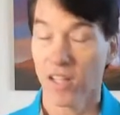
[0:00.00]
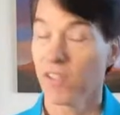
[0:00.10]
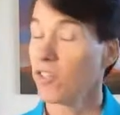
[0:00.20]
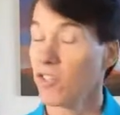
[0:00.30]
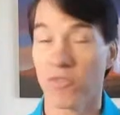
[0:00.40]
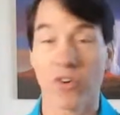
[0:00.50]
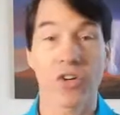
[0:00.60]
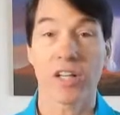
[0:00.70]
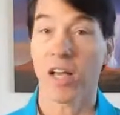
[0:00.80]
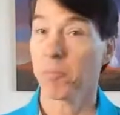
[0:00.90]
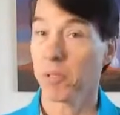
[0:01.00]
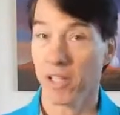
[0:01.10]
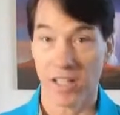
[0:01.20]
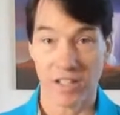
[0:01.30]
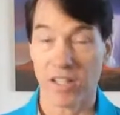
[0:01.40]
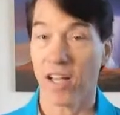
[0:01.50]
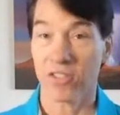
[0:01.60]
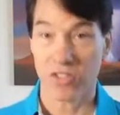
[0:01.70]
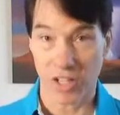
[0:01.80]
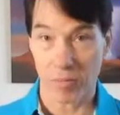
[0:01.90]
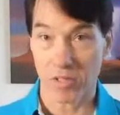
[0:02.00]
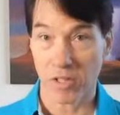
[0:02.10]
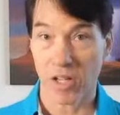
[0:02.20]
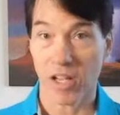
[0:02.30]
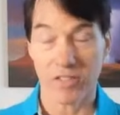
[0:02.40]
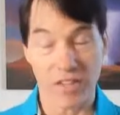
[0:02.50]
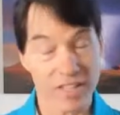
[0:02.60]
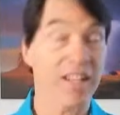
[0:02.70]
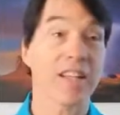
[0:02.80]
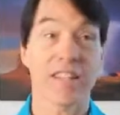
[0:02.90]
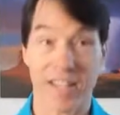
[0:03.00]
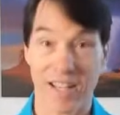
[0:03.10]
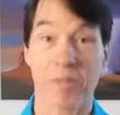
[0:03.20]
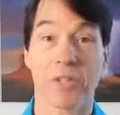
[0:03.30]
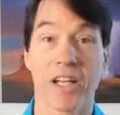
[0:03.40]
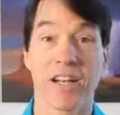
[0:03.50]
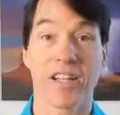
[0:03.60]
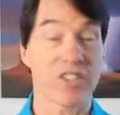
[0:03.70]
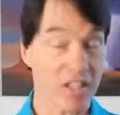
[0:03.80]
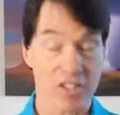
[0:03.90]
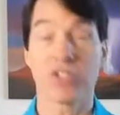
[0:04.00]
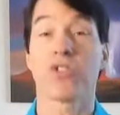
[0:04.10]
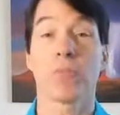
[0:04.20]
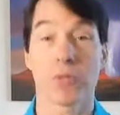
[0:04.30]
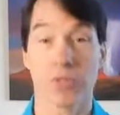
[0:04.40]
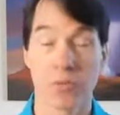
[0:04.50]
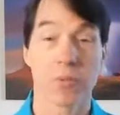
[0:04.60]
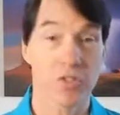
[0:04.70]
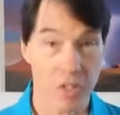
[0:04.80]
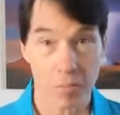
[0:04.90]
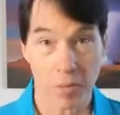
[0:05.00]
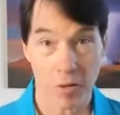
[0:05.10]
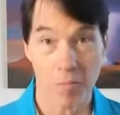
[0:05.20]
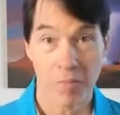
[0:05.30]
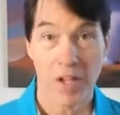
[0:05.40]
This is a very complicated concept. It's not that complicated. It's actually super, super simple.